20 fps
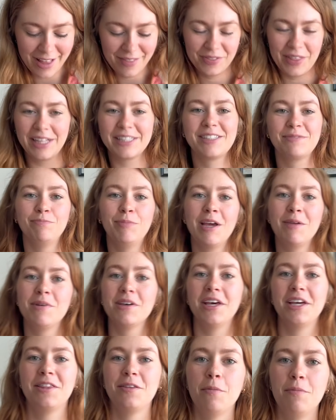That's maybe
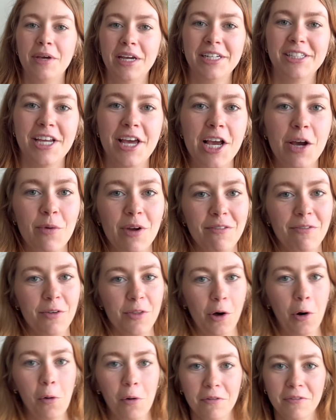like the big takeaway for
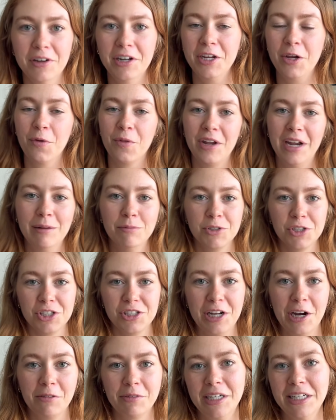the whole video that I'm just
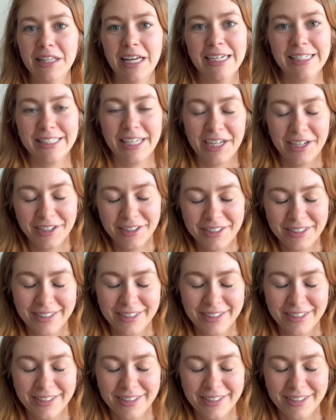now realizing.